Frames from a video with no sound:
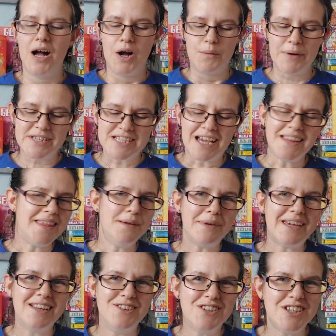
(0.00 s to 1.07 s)
Which I think we
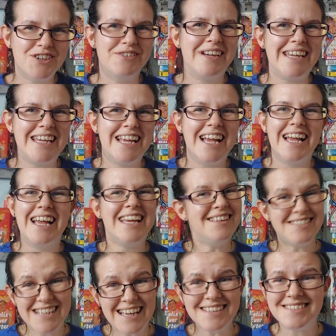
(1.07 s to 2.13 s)
can all agree
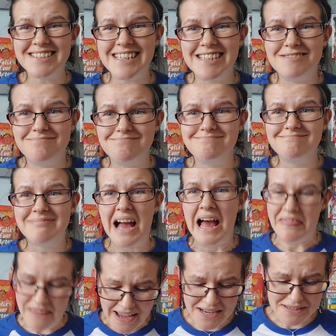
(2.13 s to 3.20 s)
is nasty.
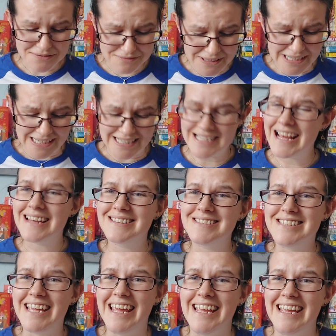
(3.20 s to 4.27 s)
That's really
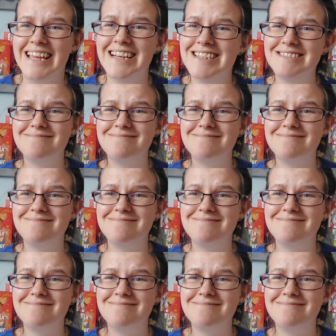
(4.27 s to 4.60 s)
nasty.